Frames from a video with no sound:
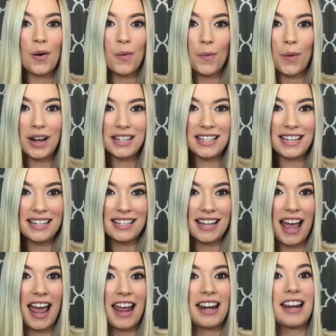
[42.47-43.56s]
Once
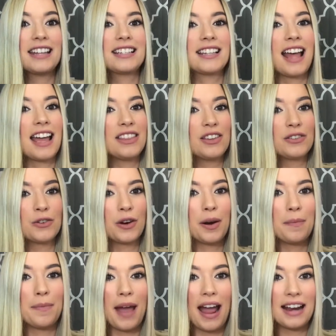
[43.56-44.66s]
inside, slide the door
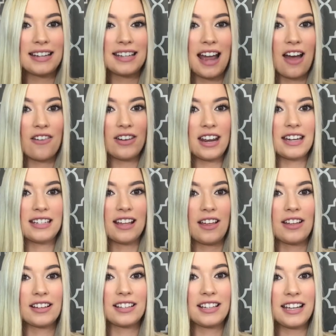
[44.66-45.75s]
back down until
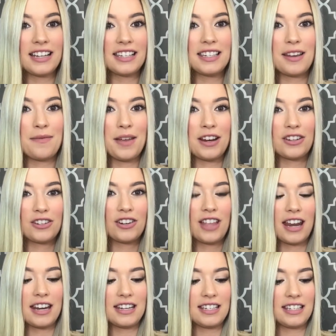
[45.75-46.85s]
it clicks to make sure
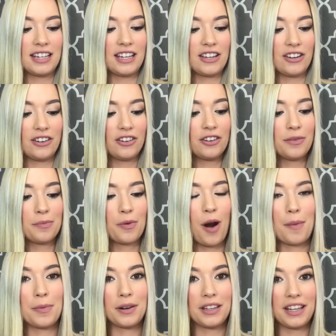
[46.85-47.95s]
that it's secured
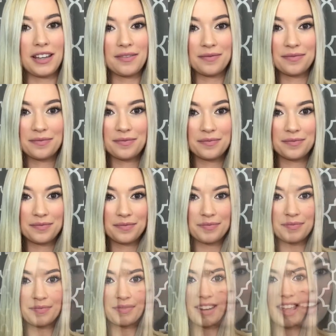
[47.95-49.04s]
properly.
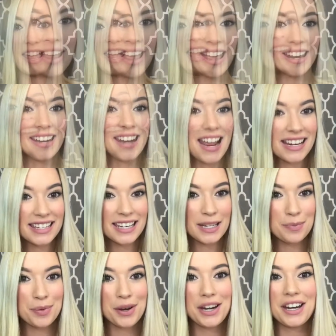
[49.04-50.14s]
Next is
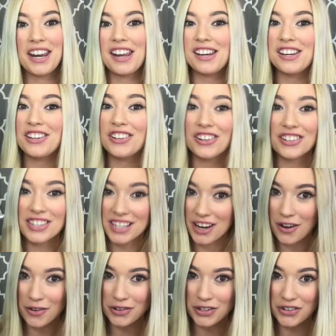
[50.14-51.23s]
putting in your
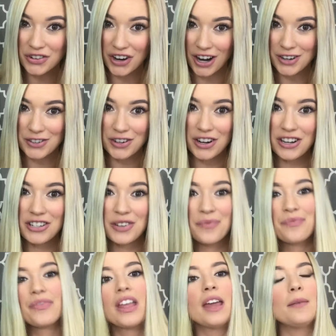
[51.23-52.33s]
CO2 cartridge.
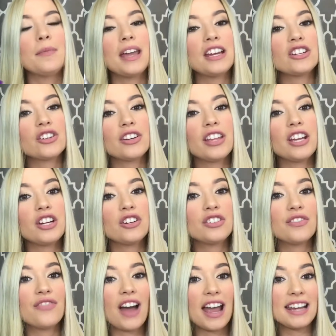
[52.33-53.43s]
Make sure that your
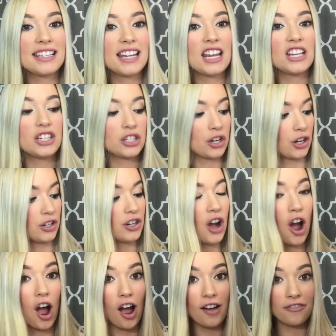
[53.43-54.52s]
device is turned
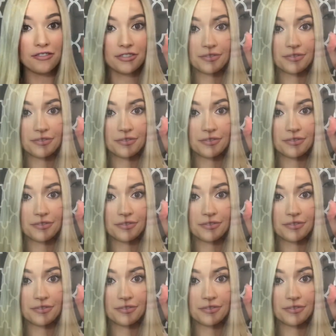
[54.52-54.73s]
off.